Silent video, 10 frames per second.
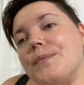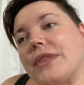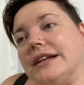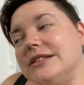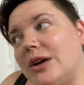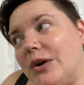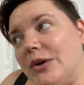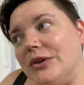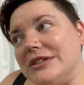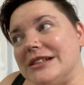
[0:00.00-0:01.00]
And
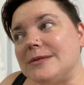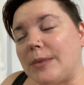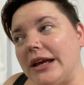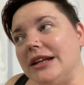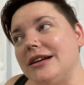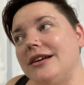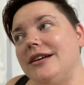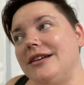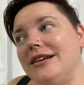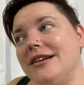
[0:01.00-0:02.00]
so despite
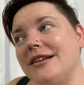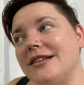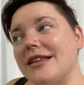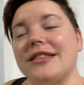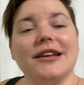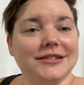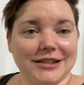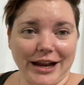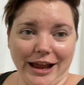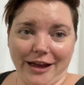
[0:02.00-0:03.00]
the things
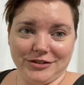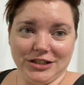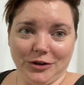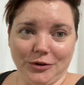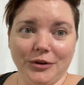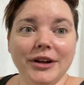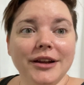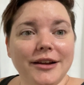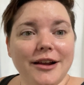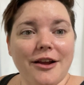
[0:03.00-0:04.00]
that I have to do
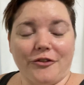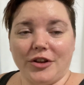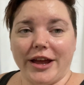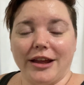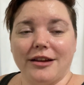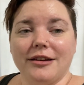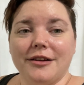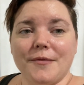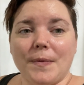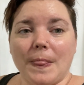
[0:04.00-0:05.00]
for like
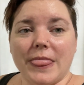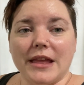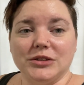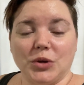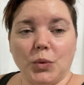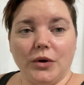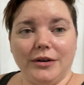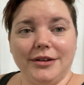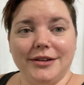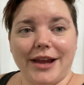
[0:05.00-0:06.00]

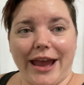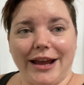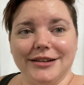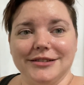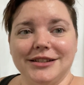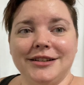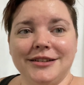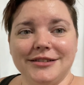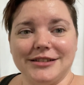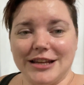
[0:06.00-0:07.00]
school and
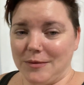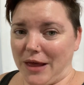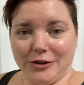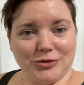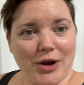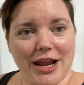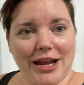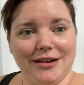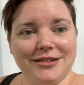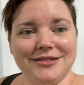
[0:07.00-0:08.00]
to keep the house
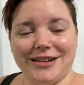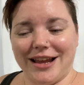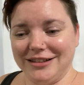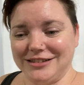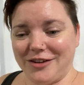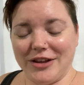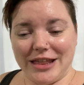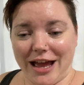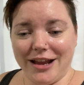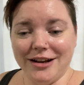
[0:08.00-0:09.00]
running and stuff like
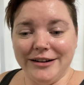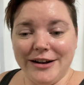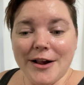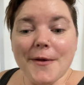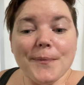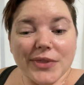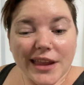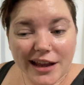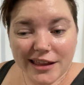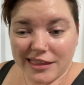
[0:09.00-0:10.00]
that,
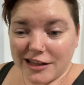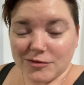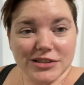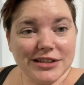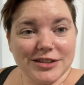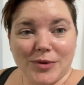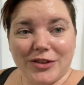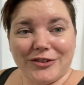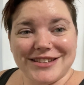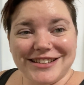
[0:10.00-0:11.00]
I think I'm just going to spend
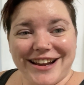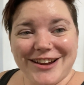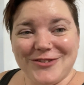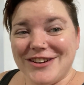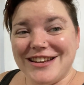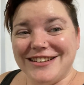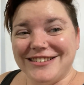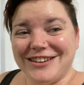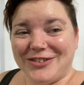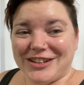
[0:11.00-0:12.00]
the rest of the night
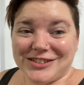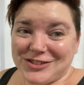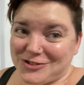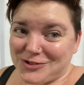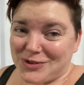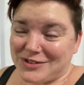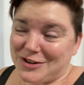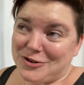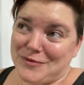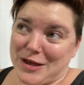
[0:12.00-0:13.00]
reading A Restless Truth,
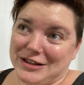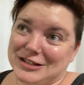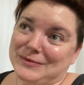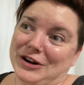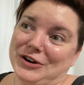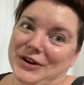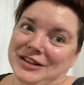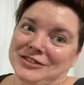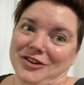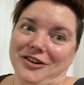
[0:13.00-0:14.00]
so maybe tomorrow I
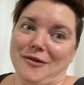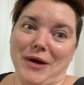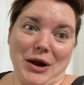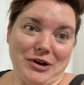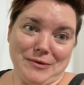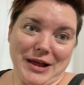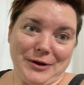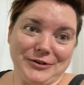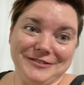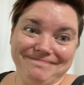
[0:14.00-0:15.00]
can start A Power Unbound.